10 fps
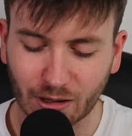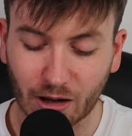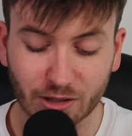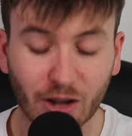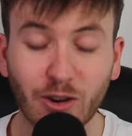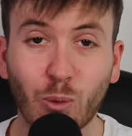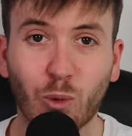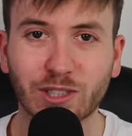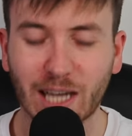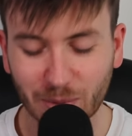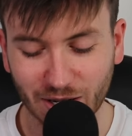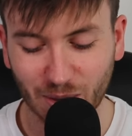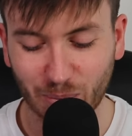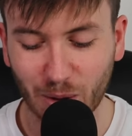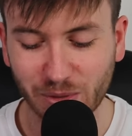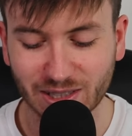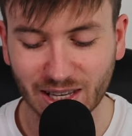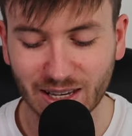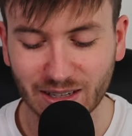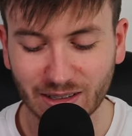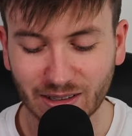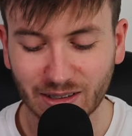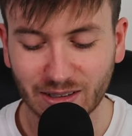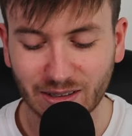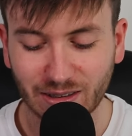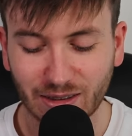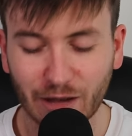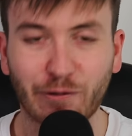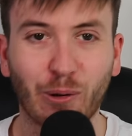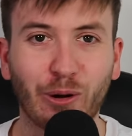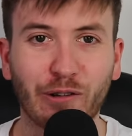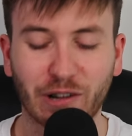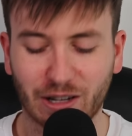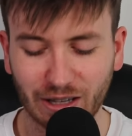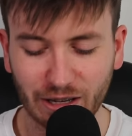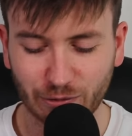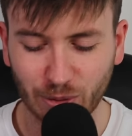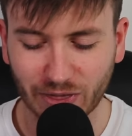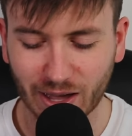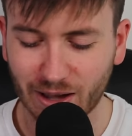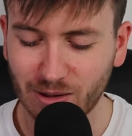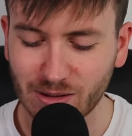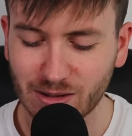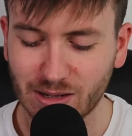I don't know what's happened to the Bombers there. They've fallen off a cliff. What the hell?